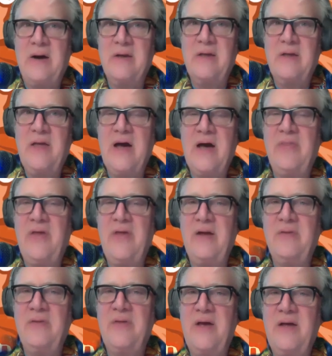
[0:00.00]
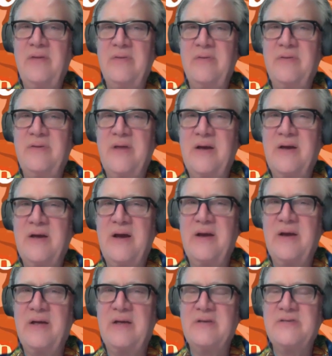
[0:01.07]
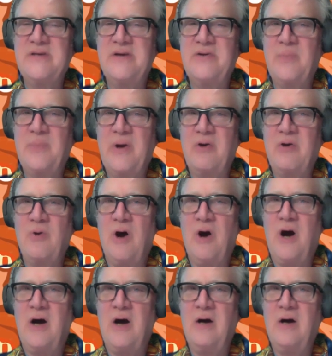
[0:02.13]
yeah, that kind of gets under my craw.